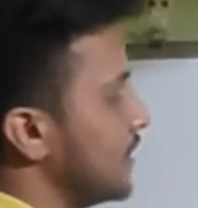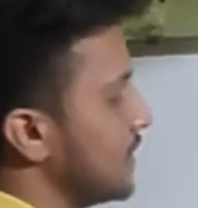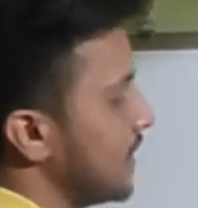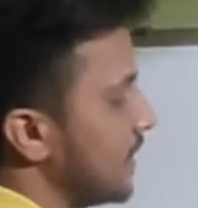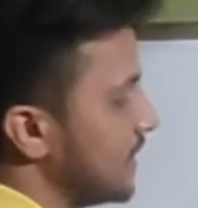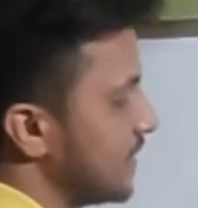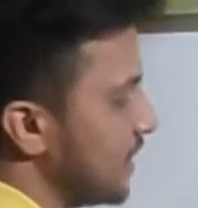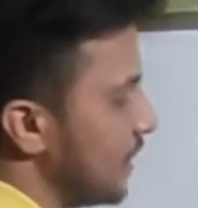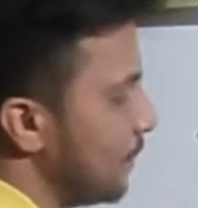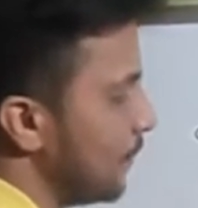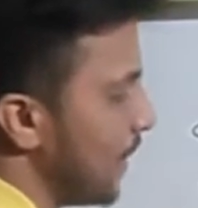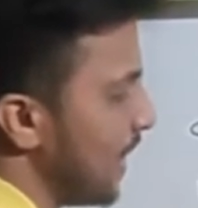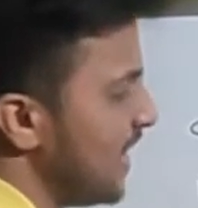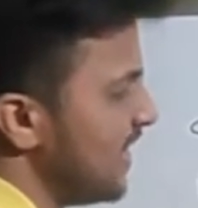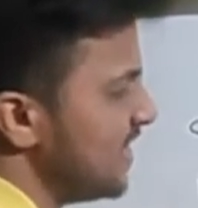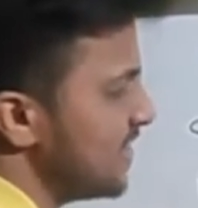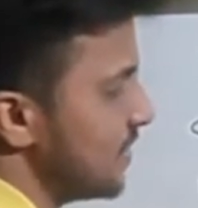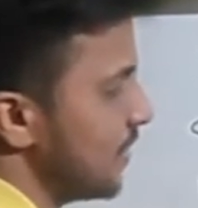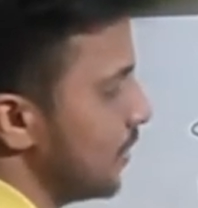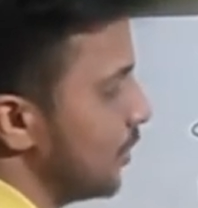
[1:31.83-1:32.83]
16
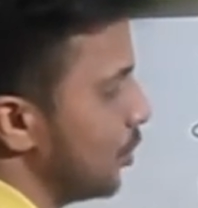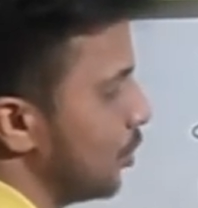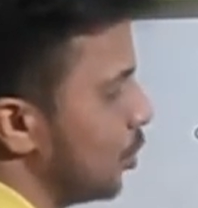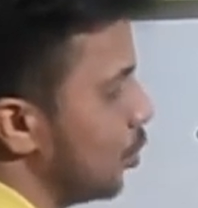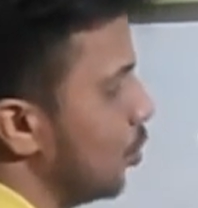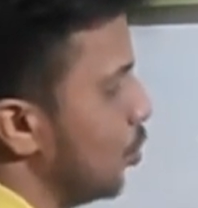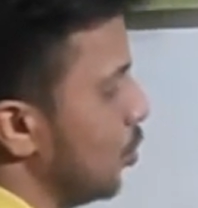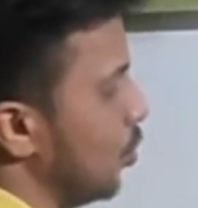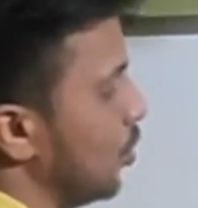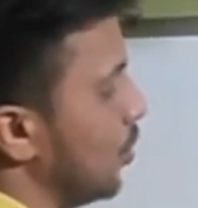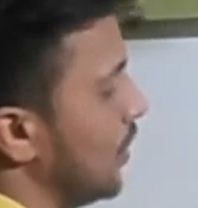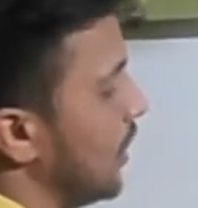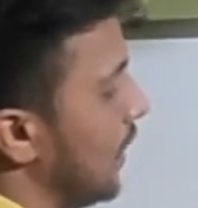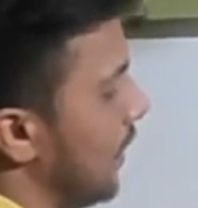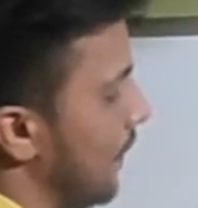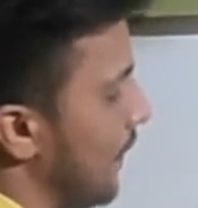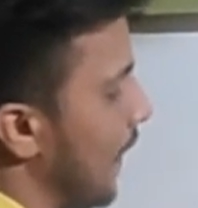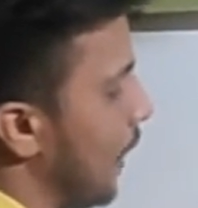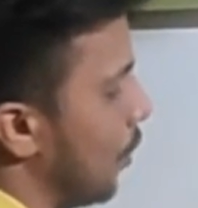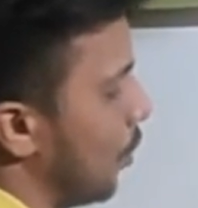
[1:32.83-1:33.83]
plus 2.
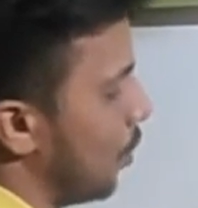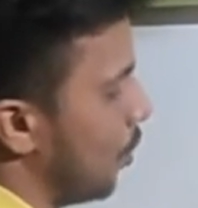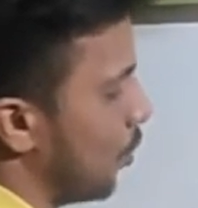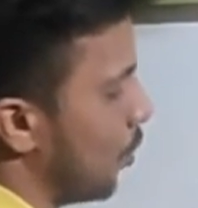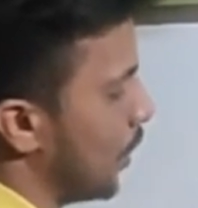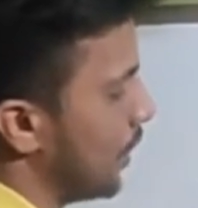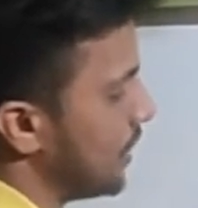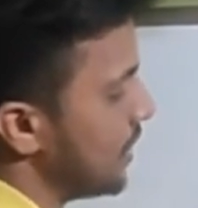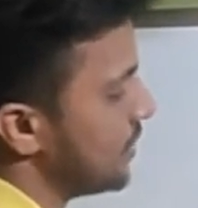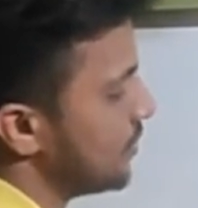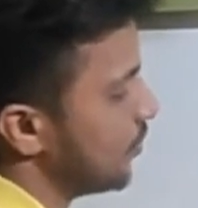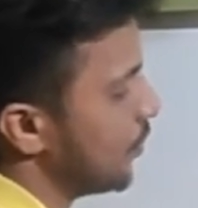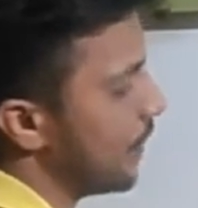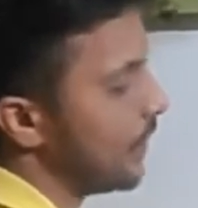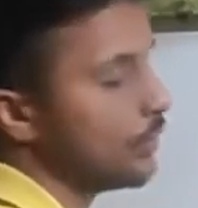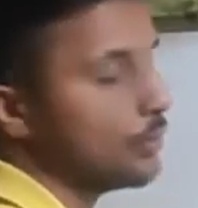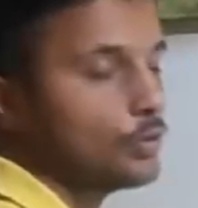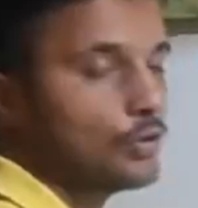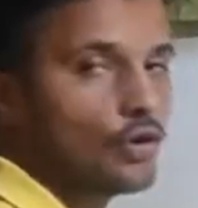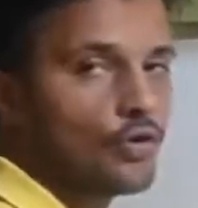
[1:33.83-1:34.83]
Now, what is
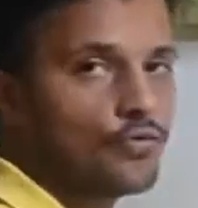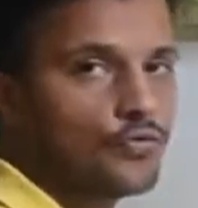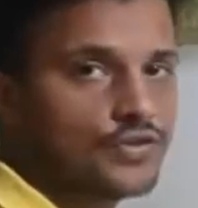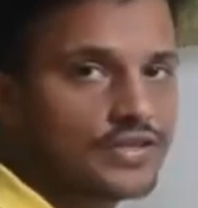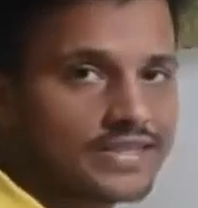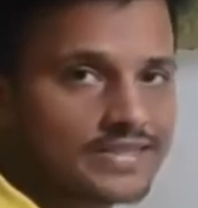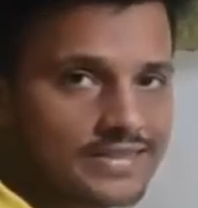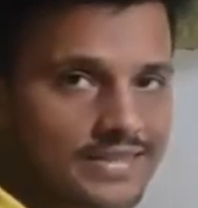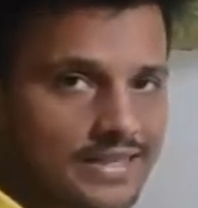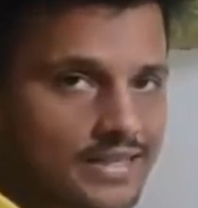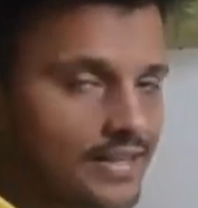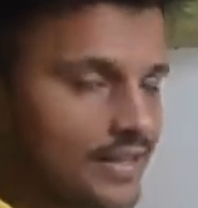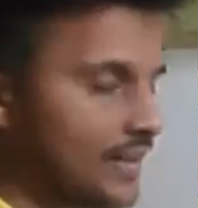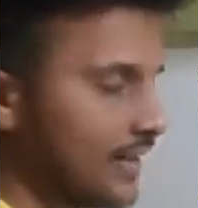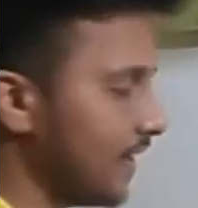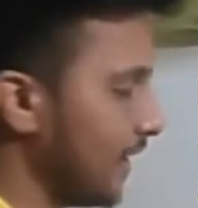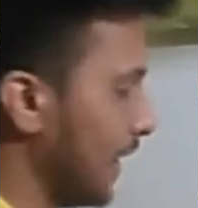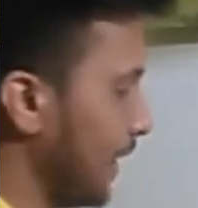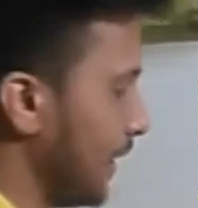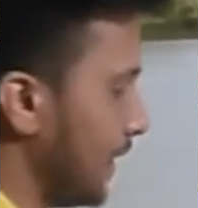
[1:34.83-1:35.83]
square root of 16?
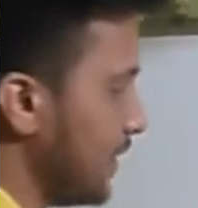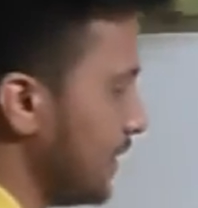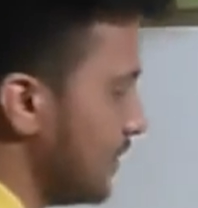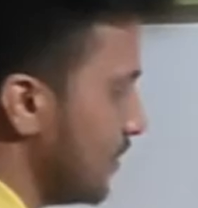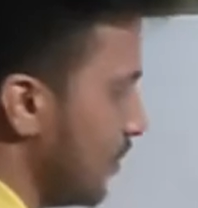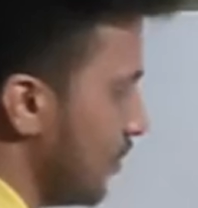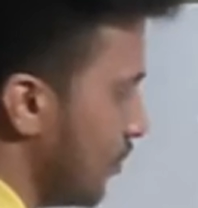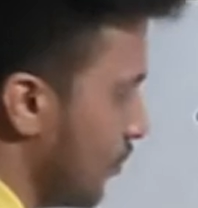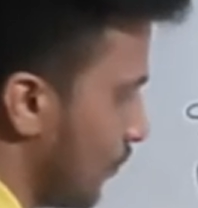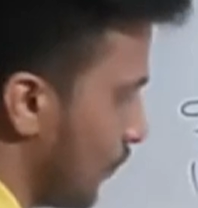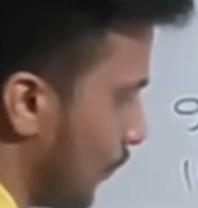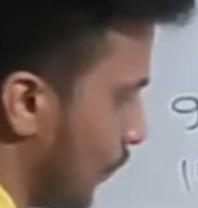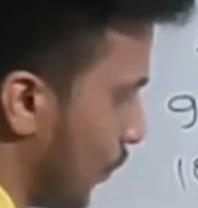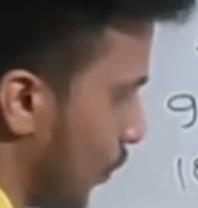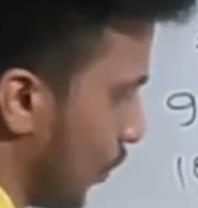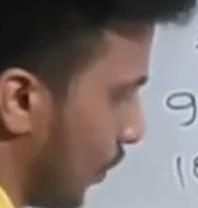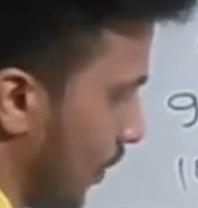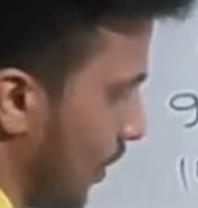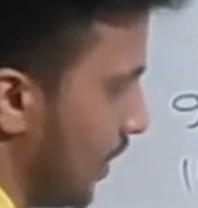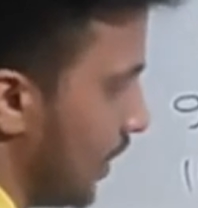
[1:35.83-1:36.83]
It is
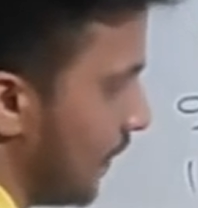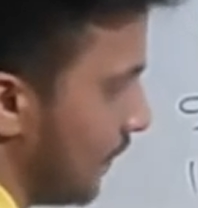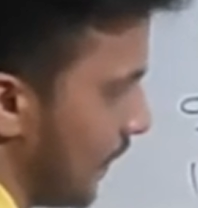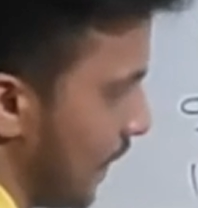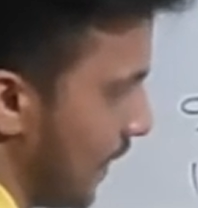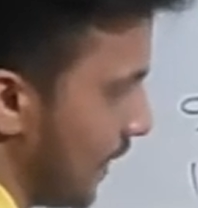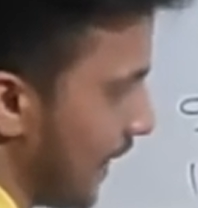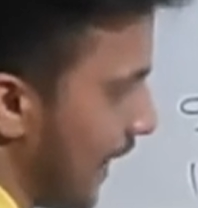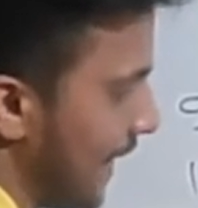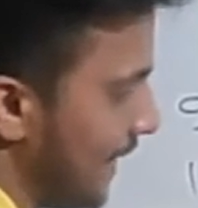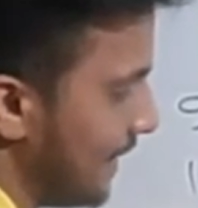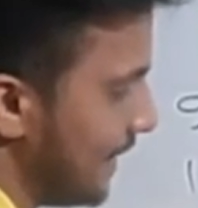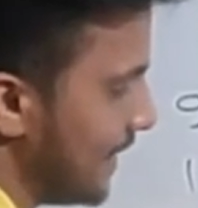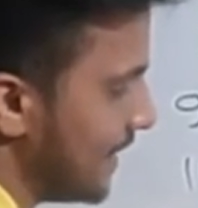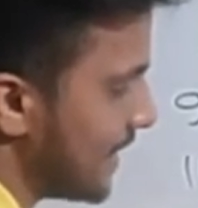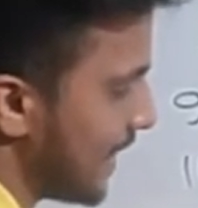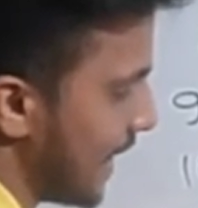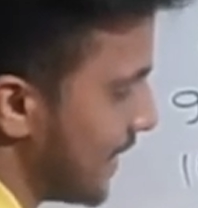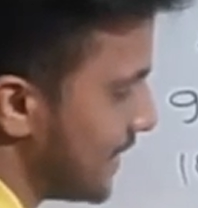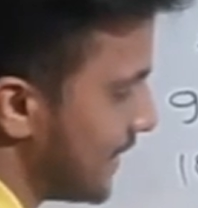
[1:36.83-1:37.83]
4. Then write
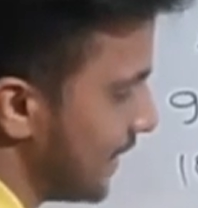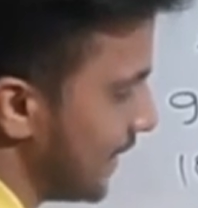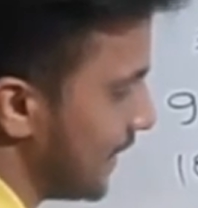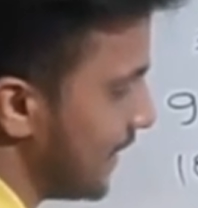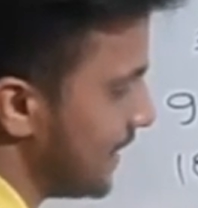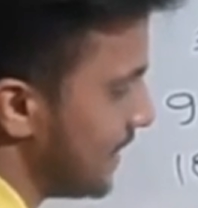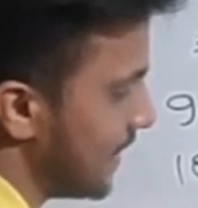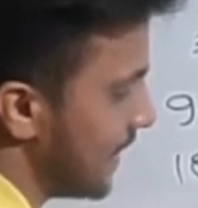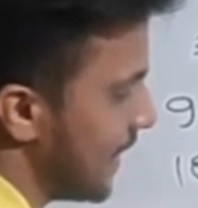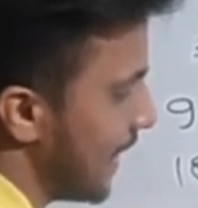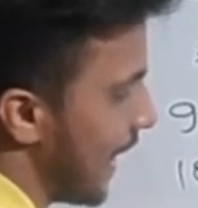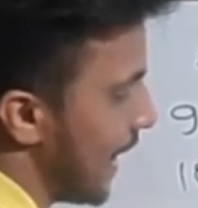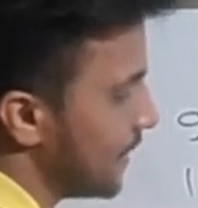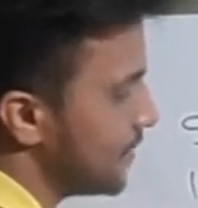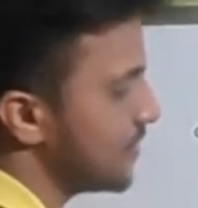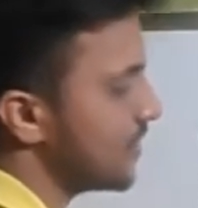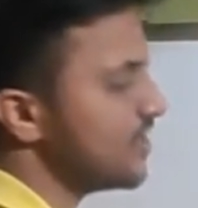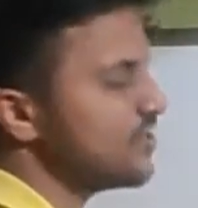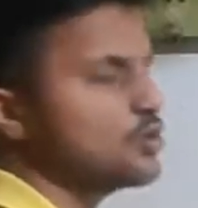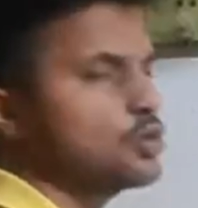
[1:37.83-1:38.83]
this as it is
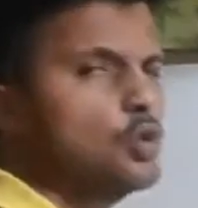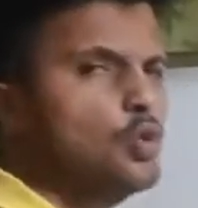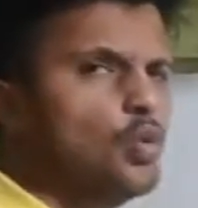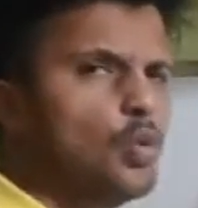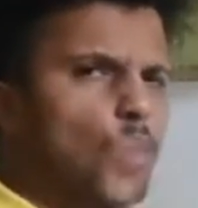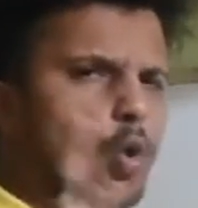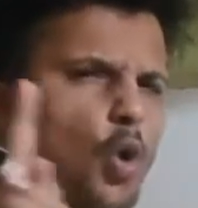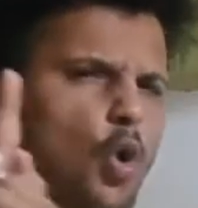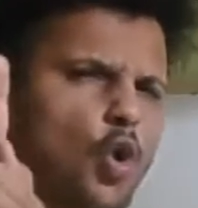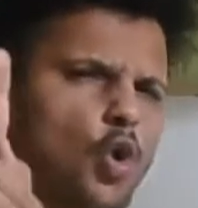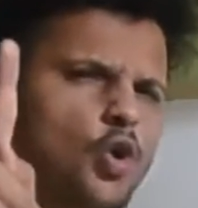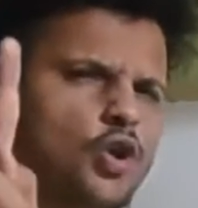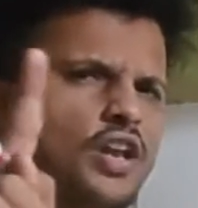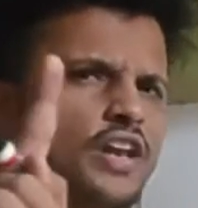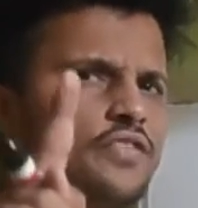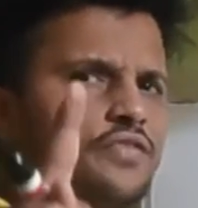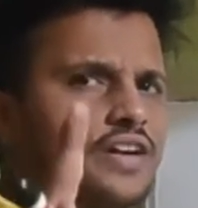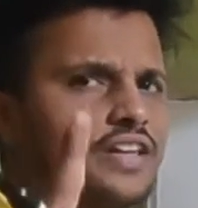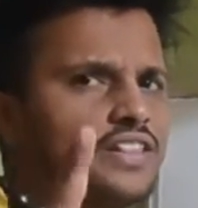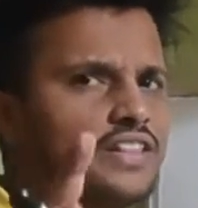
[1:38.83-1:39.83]
and just do
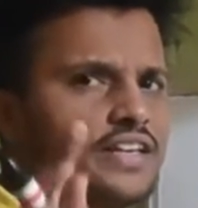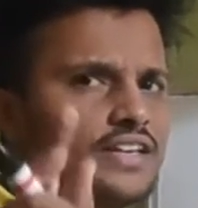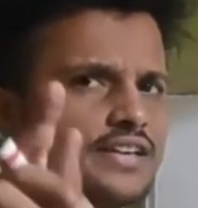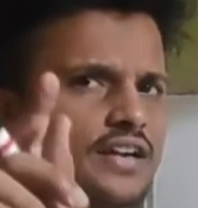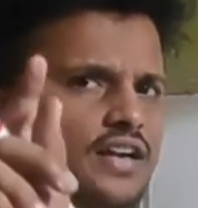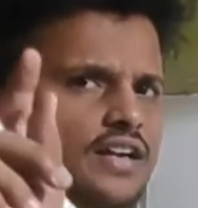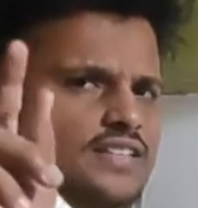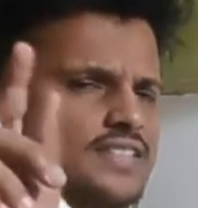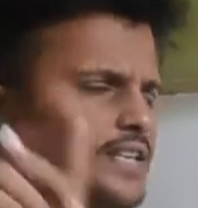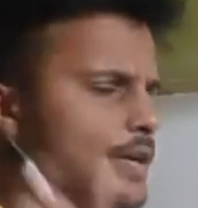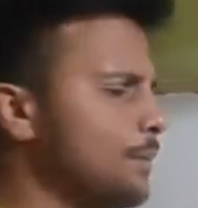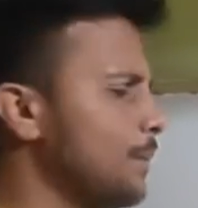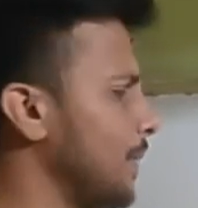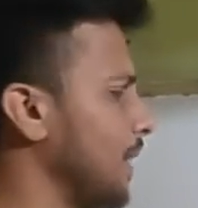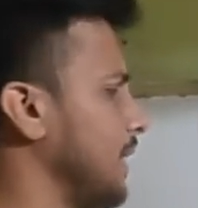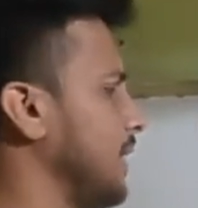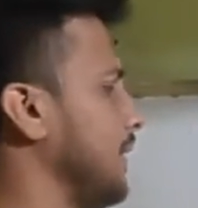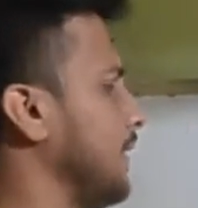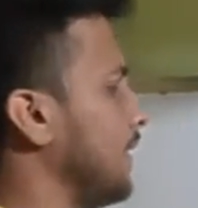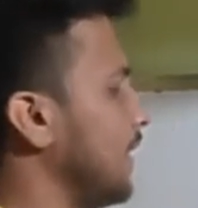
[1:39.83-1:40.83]
only one thing, a
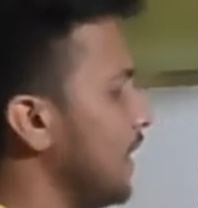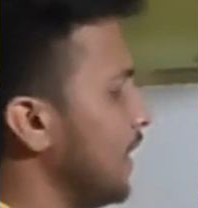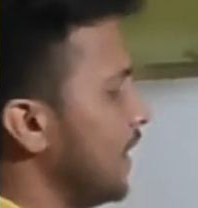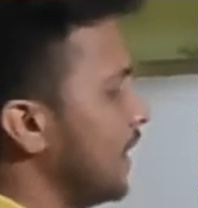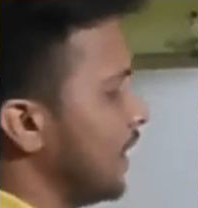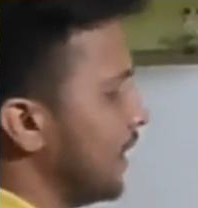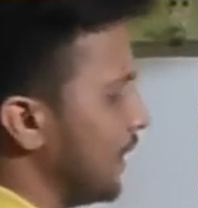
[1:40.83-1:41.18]
simple thing.